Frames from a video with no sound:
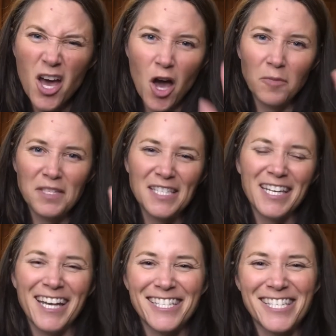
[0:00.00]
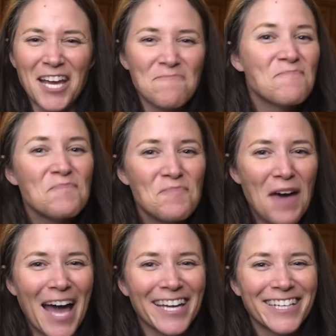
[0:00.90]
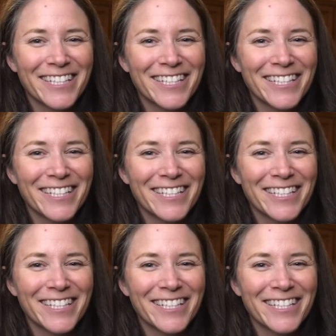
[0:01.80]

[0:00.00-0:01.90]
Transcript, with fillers: Hope to see you next time. Bye.